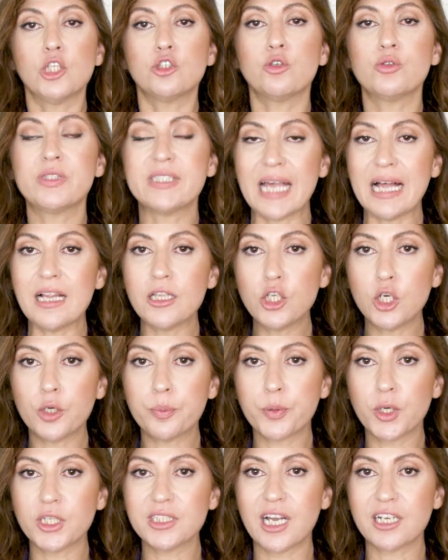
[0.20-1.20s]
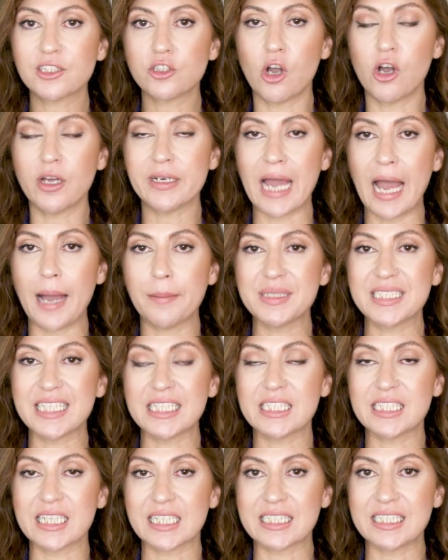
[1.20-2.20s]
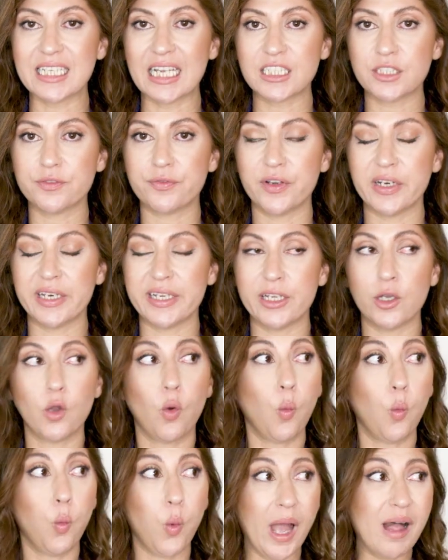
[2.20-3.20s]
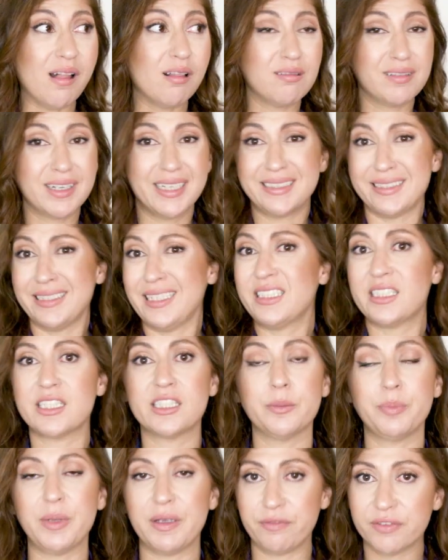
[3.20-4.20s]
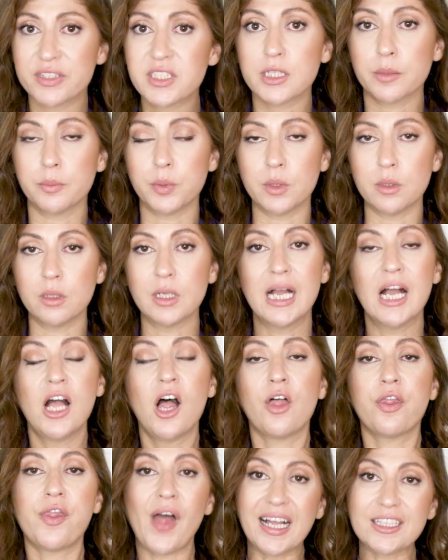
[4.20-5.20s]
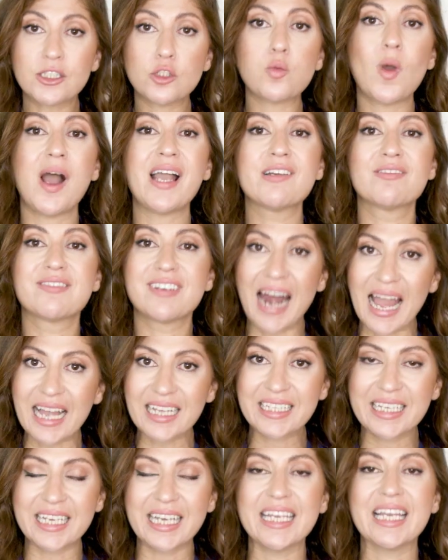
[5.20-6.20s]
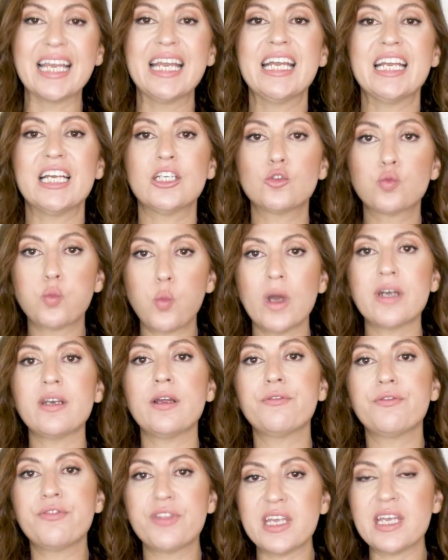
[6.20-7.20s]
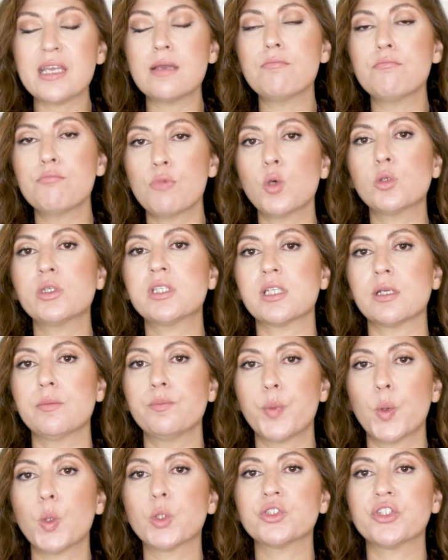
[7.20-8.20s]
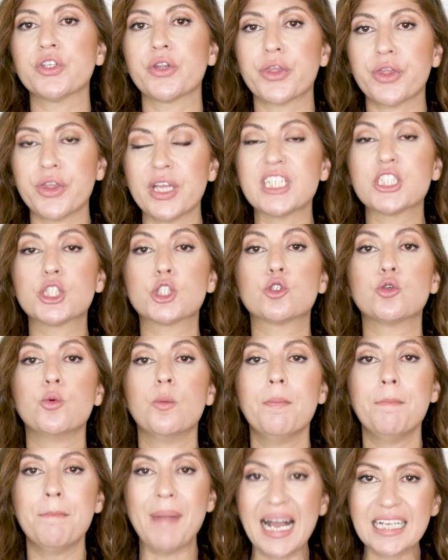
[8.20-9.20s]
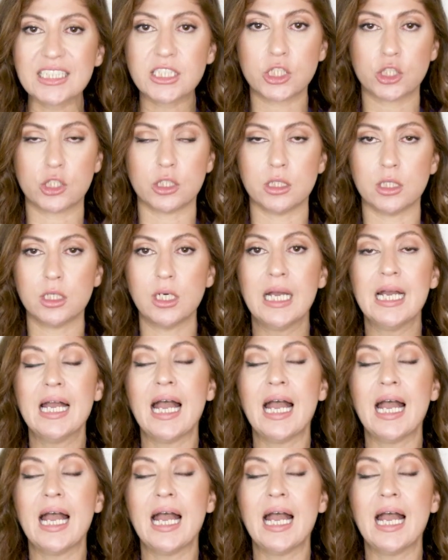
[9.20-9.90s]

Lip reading: To sell your product on Amazon successfully, well, it needs to be visible. That's why ranking is one of the most important things to master